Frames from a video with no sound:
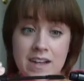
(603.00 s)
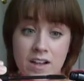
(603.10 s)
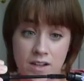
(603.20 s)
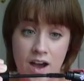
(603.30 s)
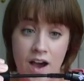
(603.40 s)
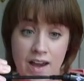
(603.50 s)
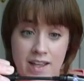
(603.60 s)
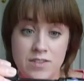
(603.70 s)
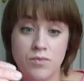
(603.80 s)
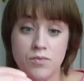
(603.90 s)
it a lot.
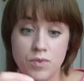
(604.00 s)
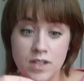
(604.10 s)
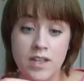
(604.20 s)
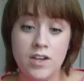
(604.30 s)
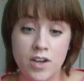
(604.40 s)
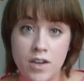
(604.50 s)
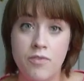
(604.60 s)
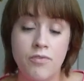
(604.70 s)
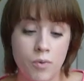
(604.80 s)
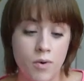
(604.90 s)
It's really
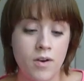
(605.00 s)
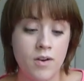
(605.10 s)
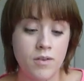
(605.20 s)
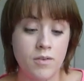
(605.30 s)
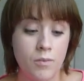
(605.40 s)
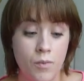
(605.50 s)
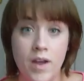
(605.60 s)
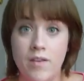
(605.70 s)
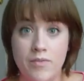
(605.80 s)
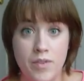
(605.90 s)
good for
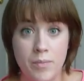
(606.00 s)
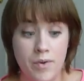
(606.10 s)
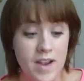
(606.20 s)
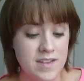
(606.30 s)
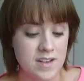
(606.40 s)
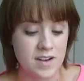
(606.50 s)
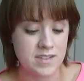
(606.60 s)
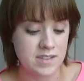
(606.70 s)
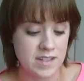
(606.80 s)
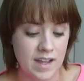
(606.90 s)
the price,
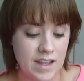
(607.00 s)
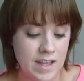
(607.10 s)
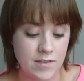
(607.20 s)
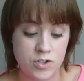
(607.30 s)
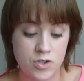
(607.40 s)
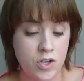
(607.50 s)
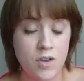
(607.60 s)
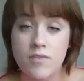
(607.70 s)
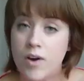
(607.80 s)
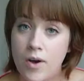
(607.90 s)
honestly. Like, it gives you
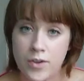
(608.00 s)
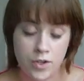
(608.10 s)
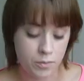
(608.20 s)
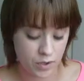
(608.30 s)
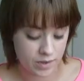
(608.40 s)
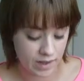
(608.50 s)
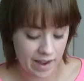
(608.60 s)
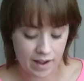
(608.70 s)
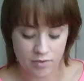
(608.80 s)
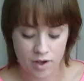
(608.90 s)
good volume, good
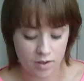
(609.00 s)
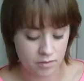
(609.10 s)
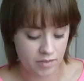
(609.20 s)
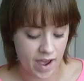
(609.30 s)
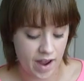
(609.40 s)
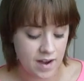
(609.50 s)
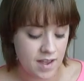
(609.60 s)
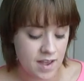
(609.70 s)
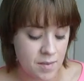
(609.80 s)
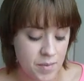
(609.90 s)
length, all of that.
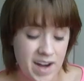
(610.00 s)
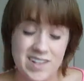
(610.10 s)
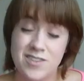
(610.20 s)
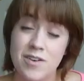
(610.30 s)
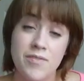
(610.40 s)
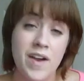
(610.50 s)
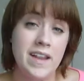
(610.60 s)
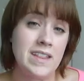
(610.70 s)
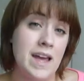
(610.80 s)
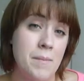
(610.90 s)
But I started
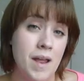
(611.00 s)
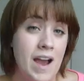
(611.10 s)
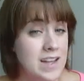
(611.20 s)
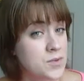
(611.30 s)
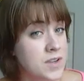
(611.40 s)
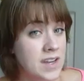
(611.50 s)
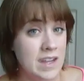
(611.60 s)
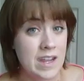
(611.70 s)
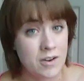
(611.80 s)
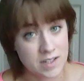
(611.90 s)
finding that my eyes were
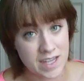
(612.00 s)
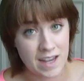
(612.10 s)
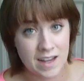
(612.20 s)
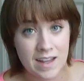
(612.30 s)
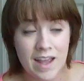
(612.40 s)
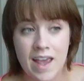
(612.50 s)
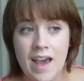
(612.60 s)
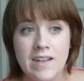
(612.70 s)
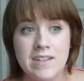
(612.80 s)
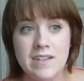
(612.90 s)
getting irritated
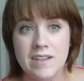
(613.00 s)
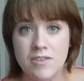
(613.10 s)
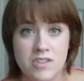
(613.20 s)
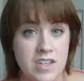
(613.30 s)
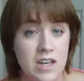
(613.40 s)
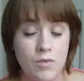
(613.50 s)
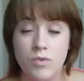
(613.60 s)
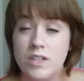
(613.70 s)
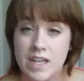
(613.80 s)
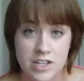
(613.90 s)
and they're just getting
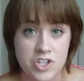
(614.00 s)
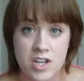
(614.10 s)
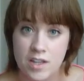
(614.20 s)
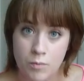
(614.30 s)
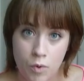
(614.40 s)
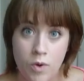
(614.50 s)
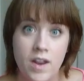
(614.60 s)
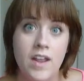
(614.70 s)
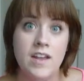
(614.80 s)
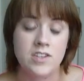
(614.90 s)
really itchy in the
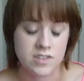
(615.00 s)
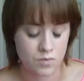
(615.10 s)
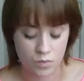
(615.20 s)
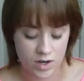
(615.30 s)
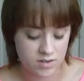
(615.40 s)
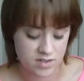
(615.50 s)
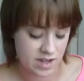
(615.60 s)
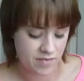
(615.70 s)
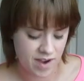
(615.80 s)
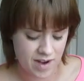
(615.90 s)
morning, and just weird
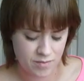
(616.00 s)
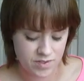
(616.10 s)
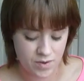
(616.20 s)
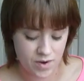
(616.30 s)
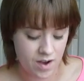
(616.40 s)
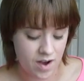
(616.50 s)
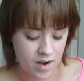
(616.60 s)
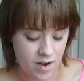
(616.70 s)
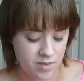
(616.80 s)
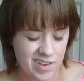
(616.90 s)
stuff kind of was going
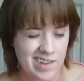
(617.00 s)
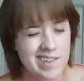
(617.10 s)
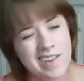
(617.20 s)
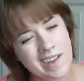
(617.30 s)
on, and I was like,